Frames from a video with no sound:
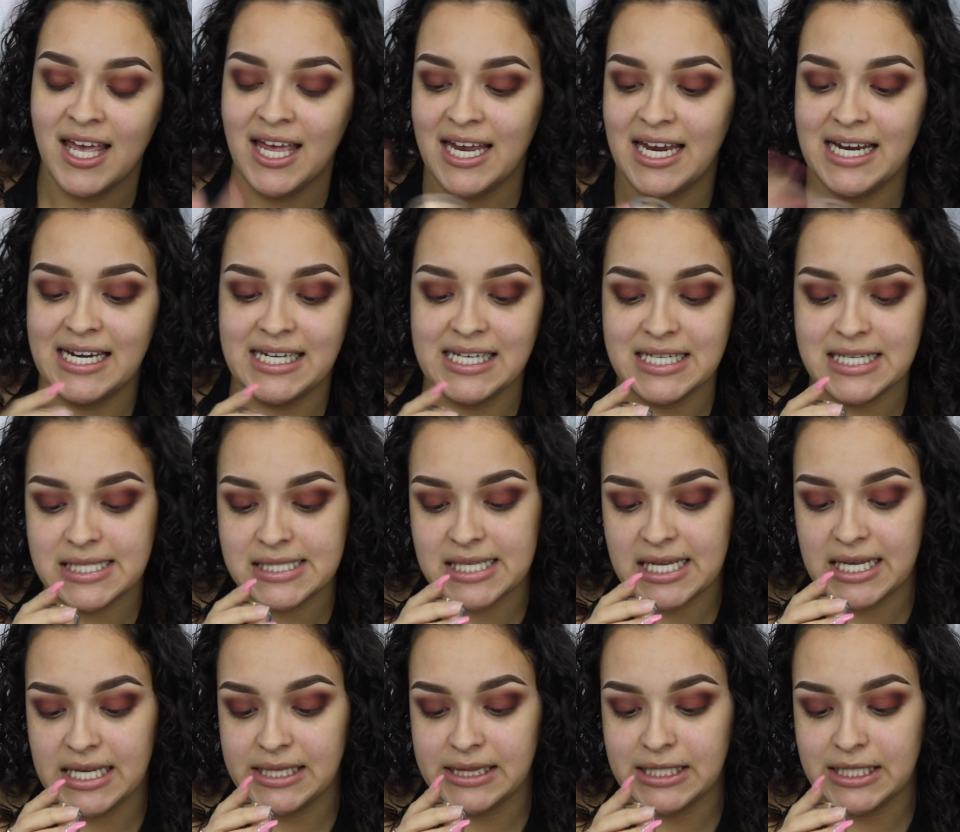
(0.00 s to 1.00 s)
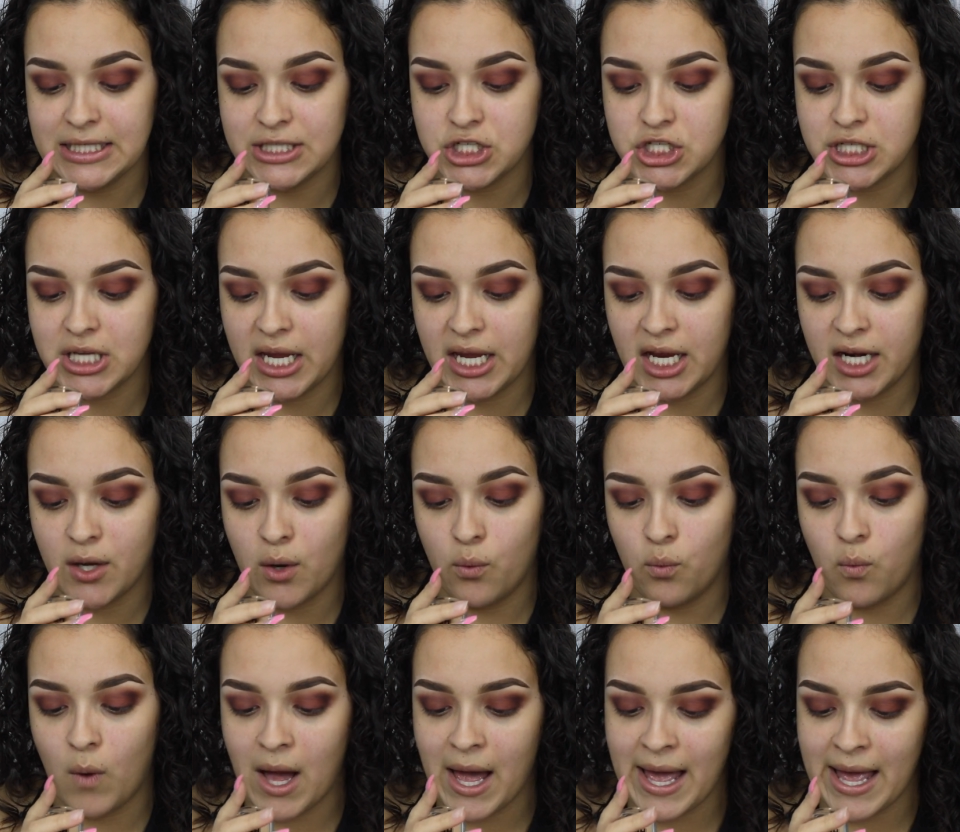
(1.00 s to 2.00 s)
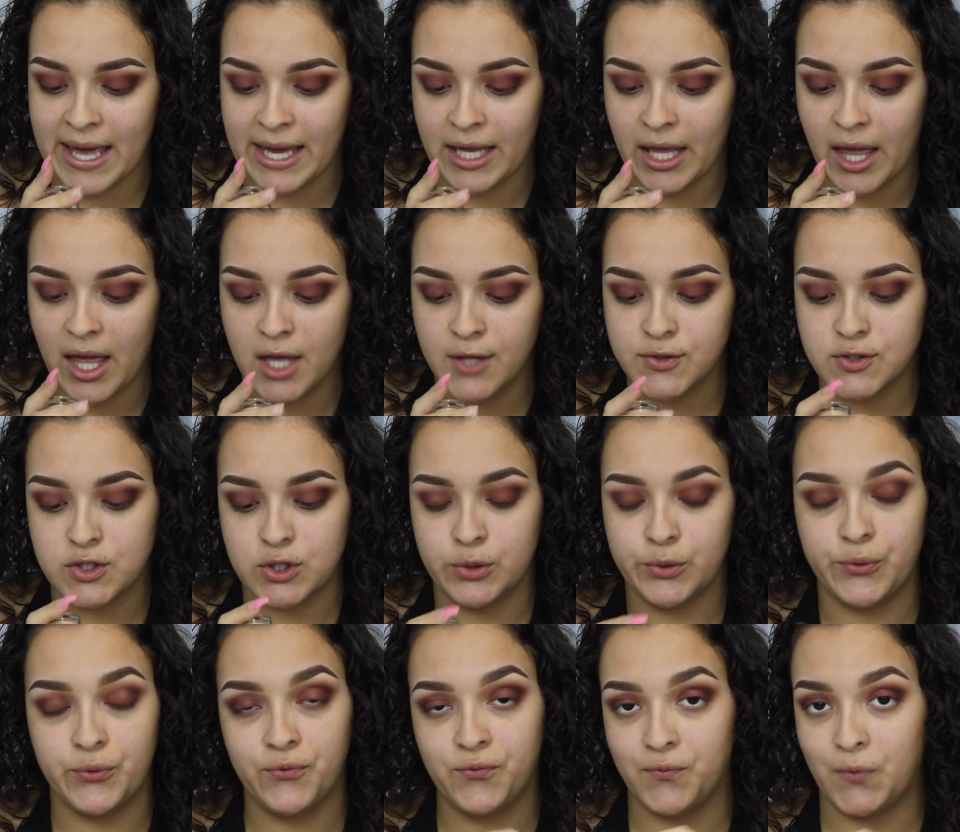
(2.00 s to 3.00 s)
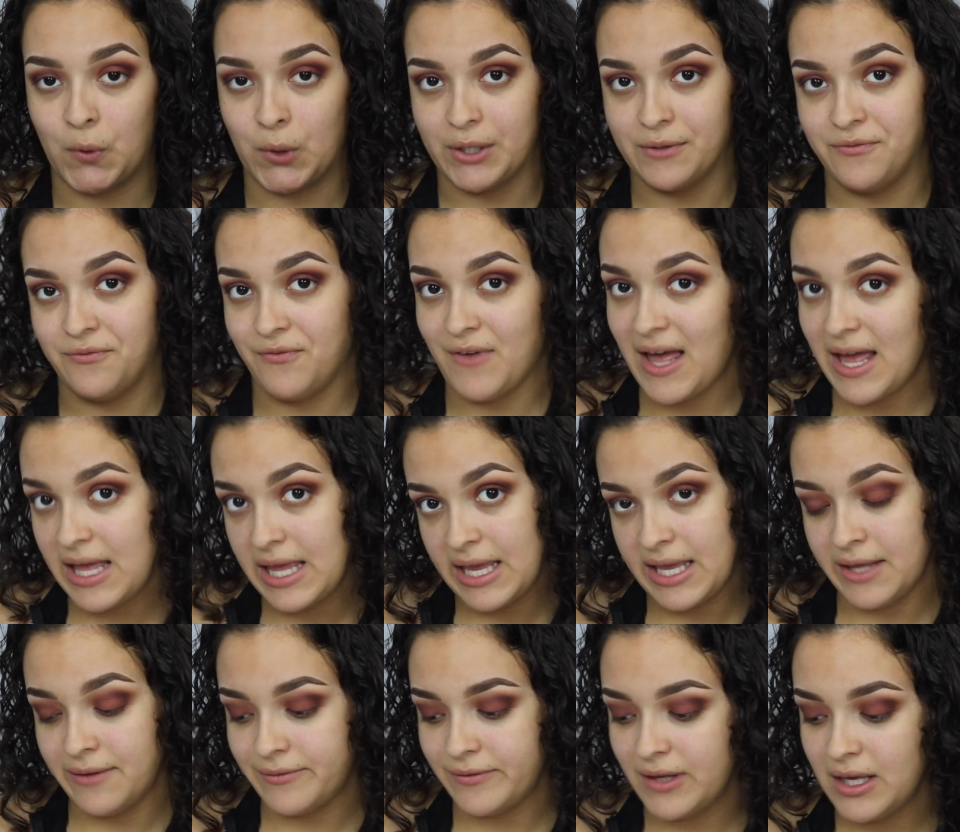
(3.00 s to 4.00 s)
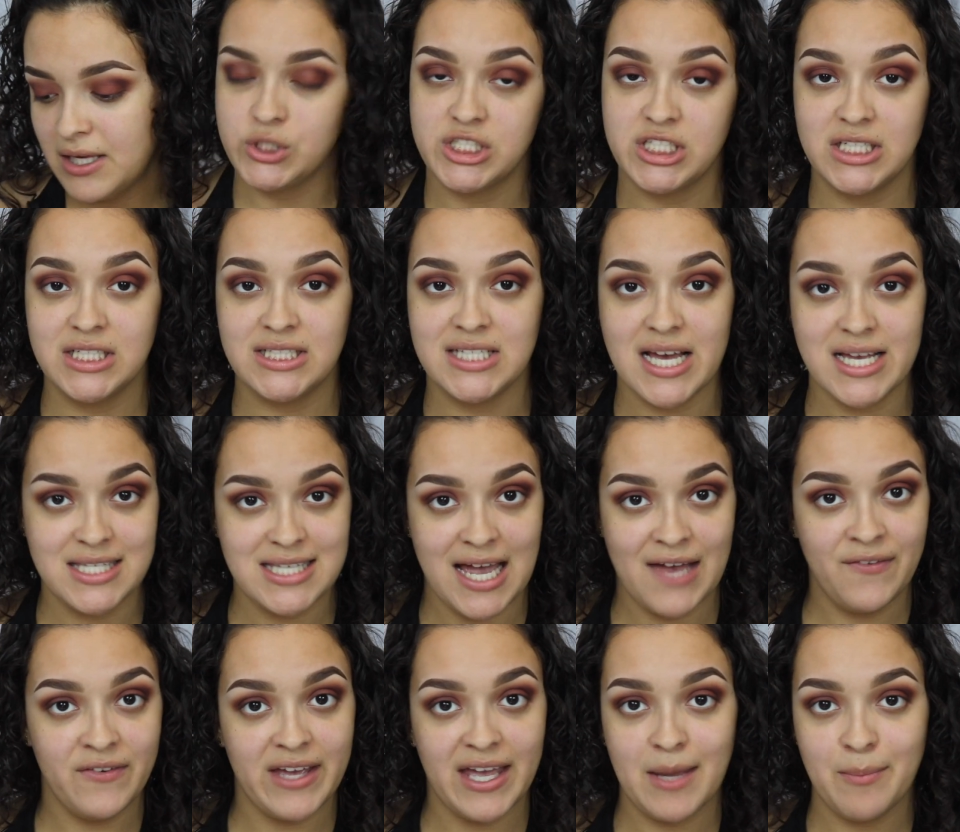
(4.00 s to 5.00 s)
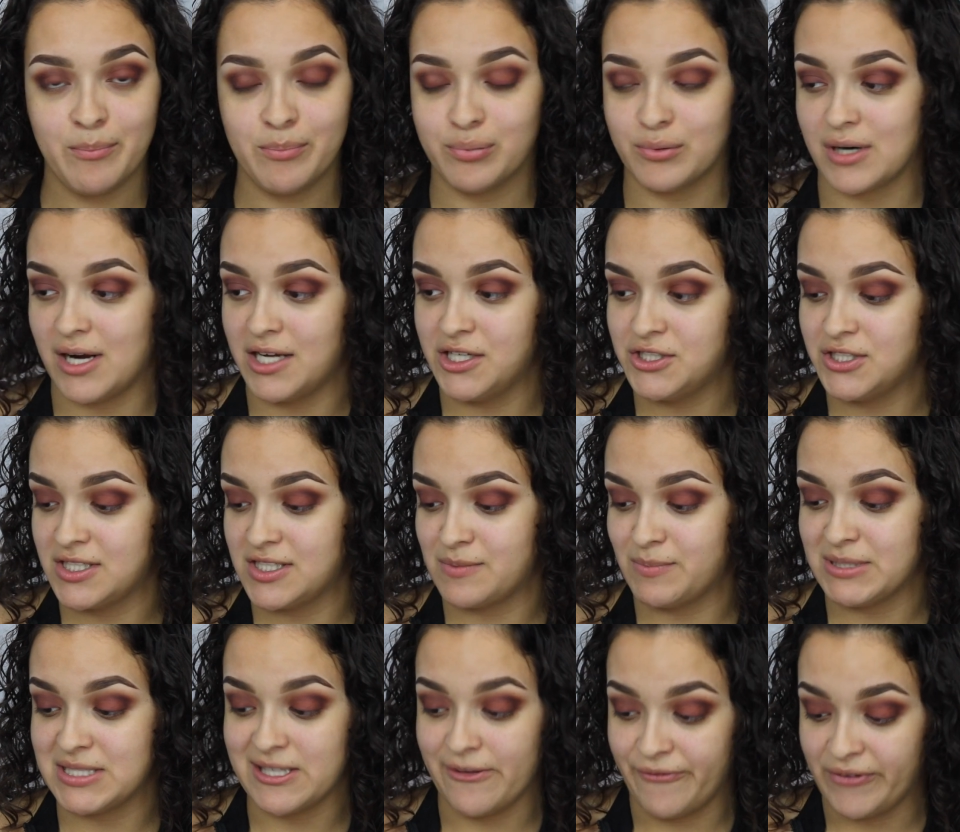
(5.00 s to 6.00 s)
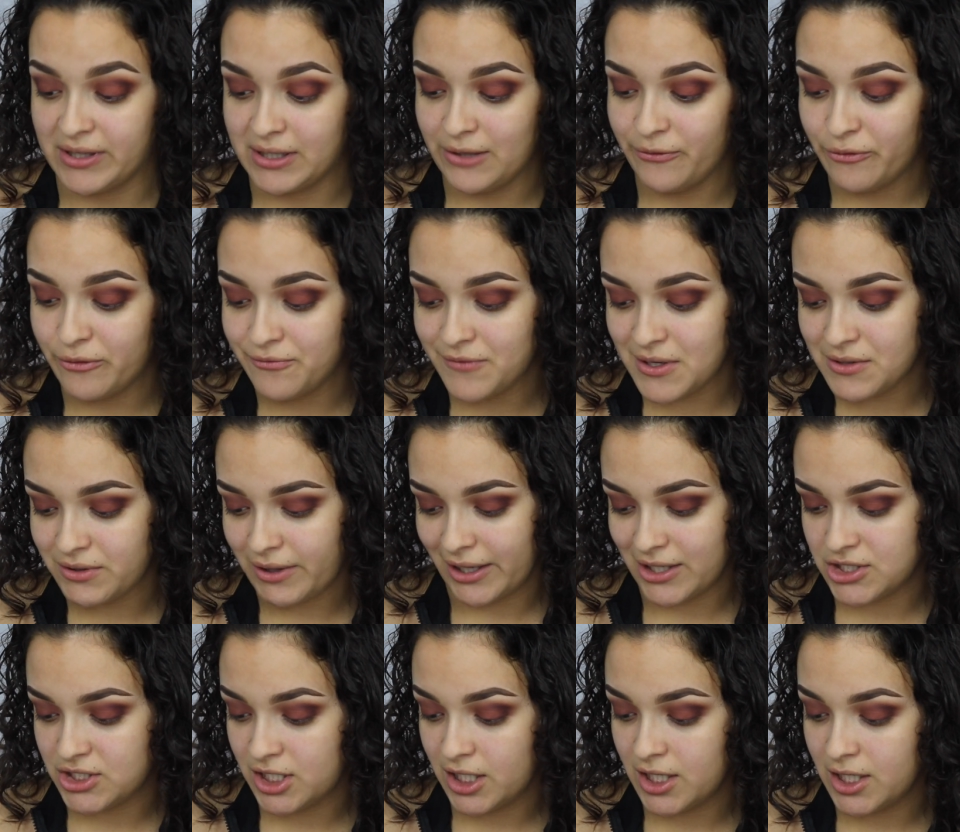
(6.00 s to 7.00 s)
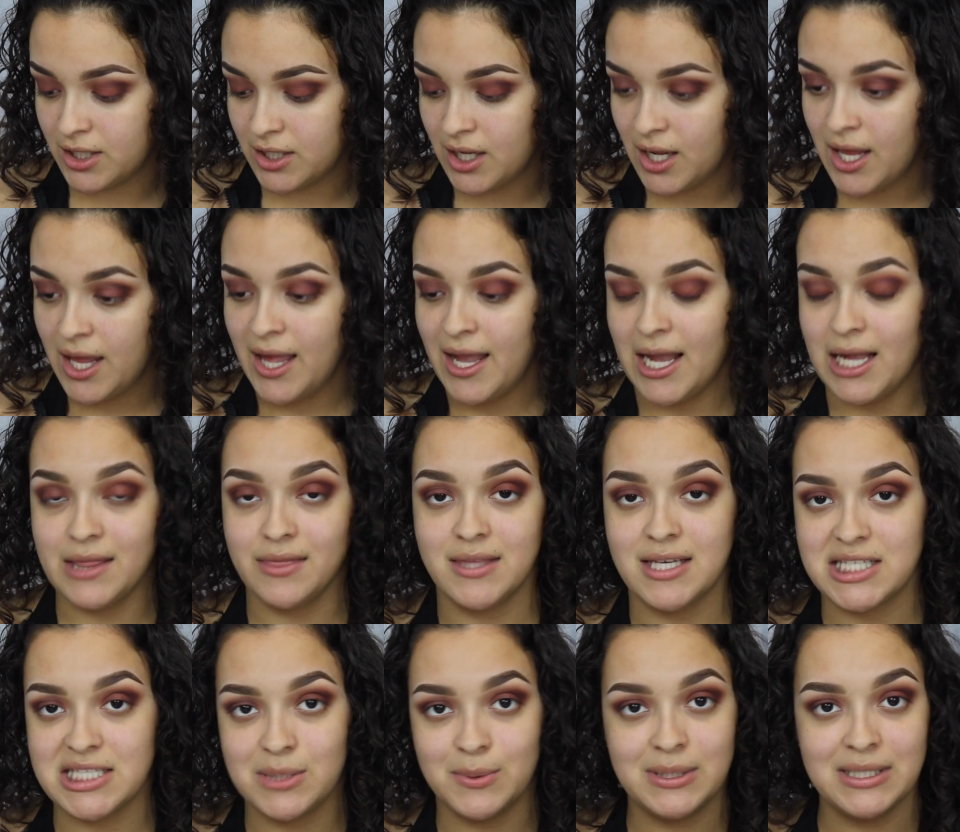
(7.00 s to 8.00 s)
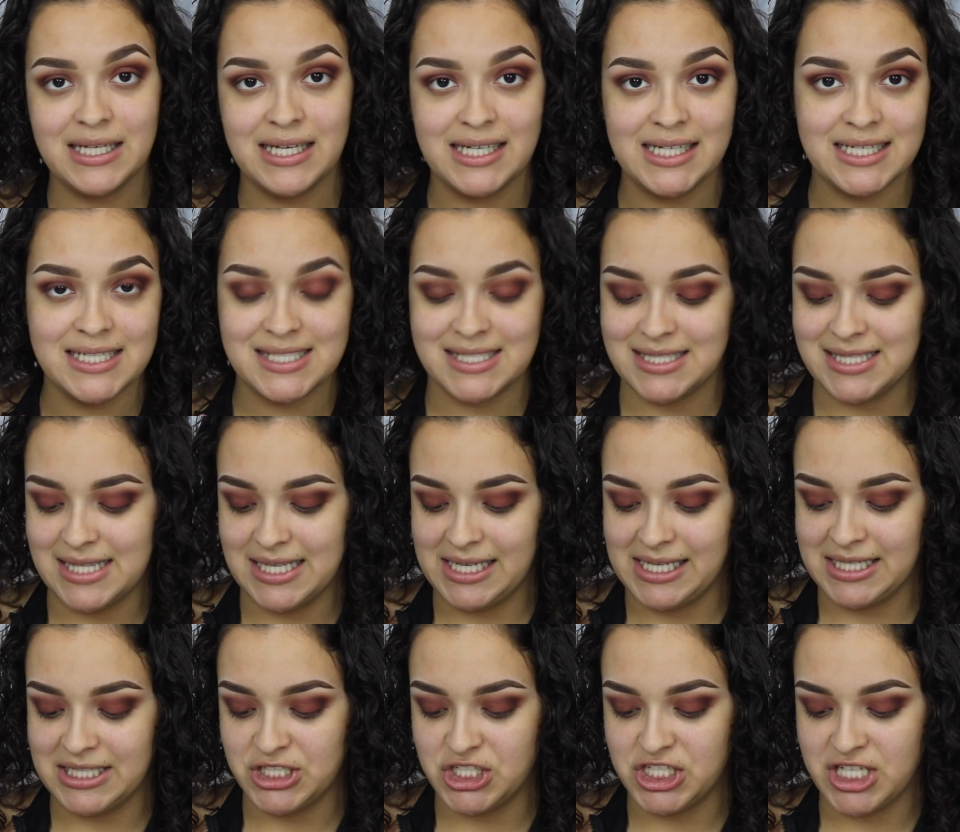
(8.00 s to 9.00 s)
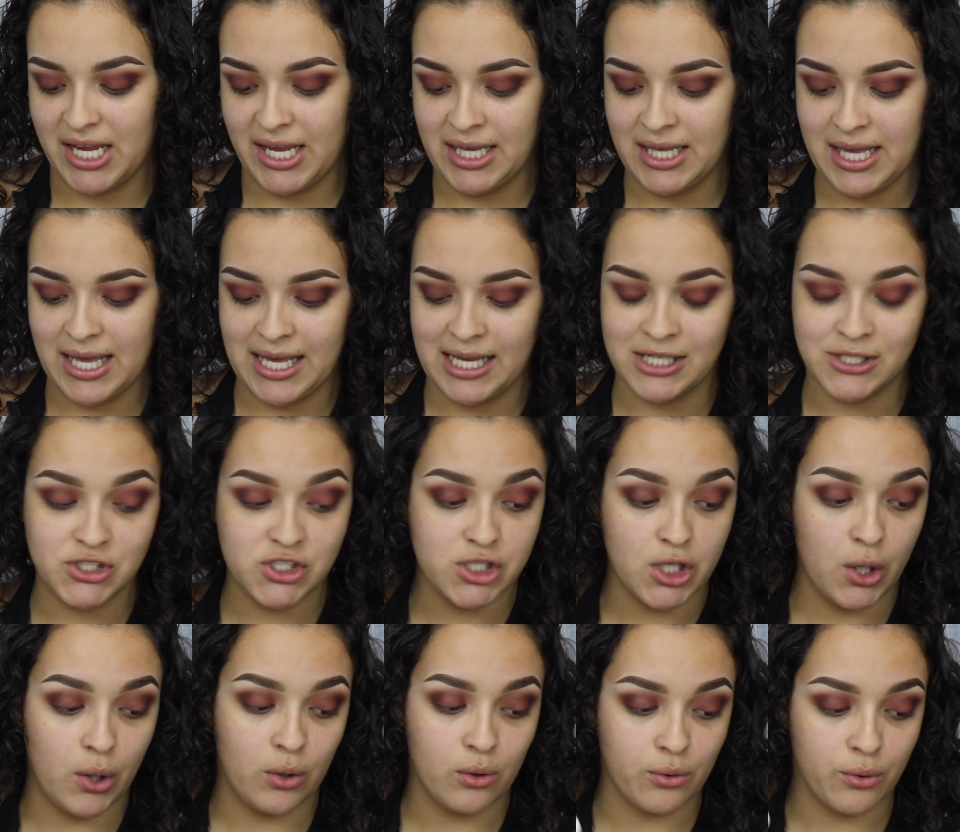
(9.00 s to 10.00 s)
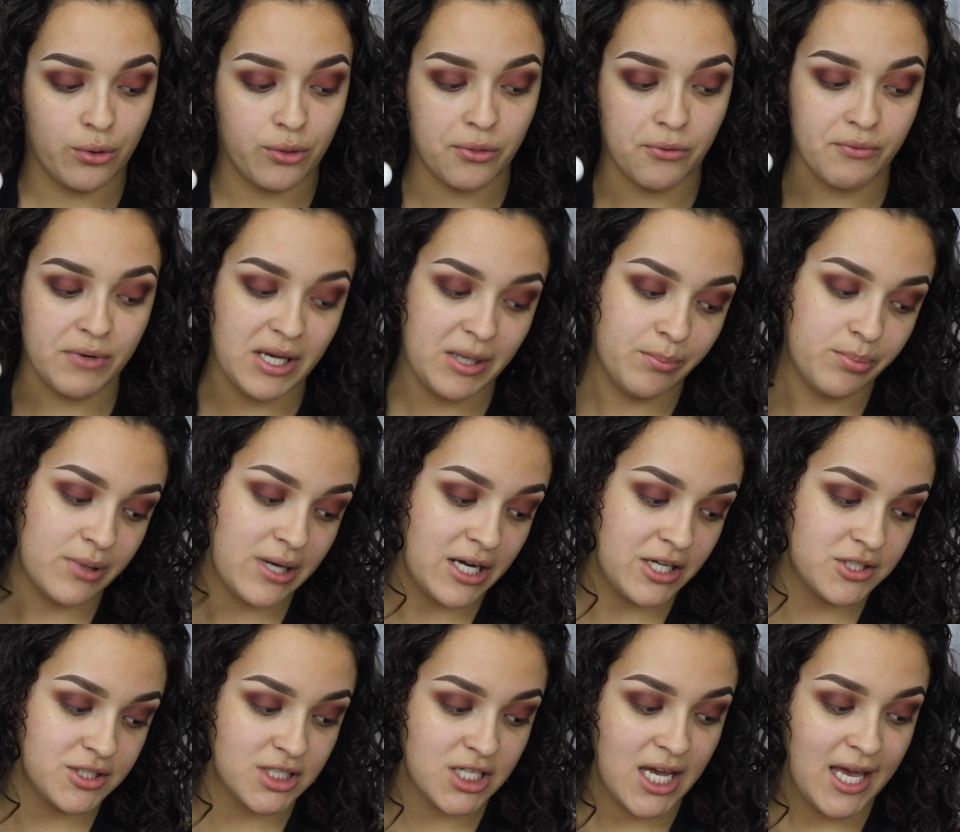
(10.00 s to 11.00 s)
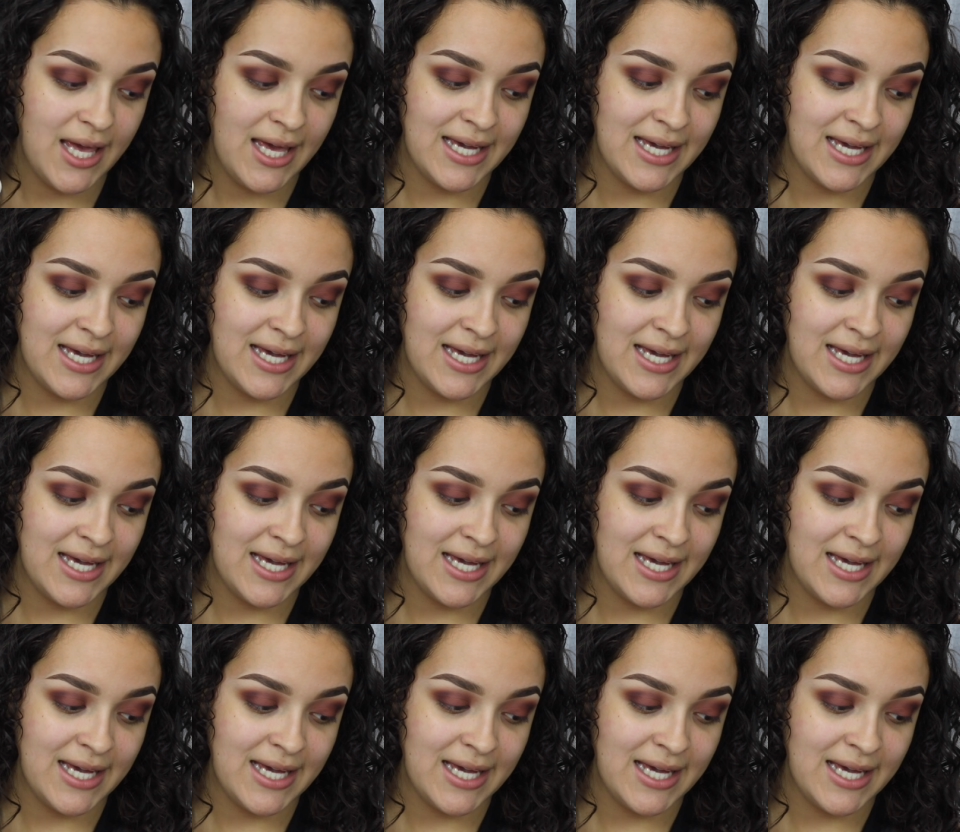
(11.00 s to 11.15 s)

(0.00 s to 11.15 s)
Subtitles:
It is in the shade Y245. She does have a brush that's specifically for foundation, and this one is the JH03 brush.